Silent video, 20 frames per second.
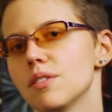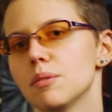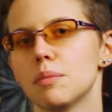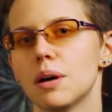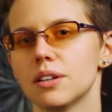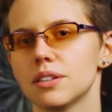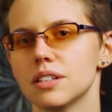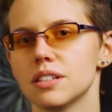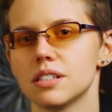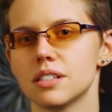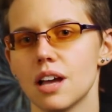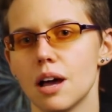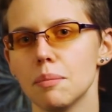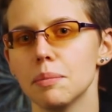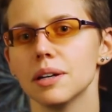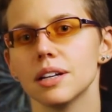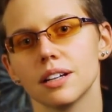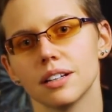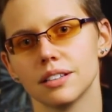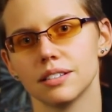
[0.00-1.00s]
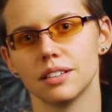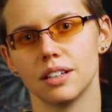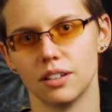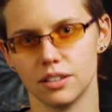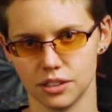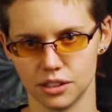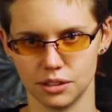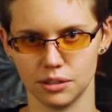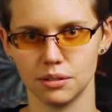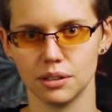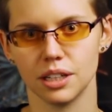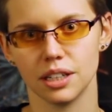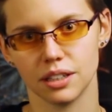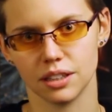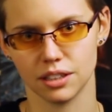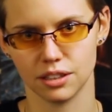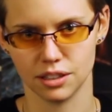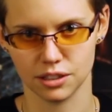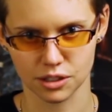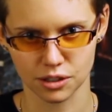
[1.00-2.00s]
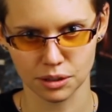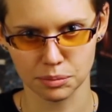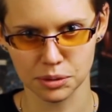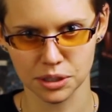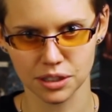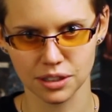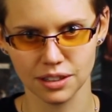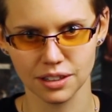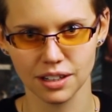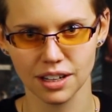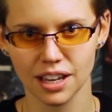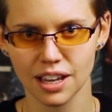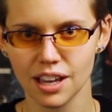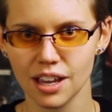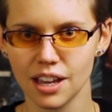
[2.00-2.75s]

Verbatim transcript: about this topic also in the description.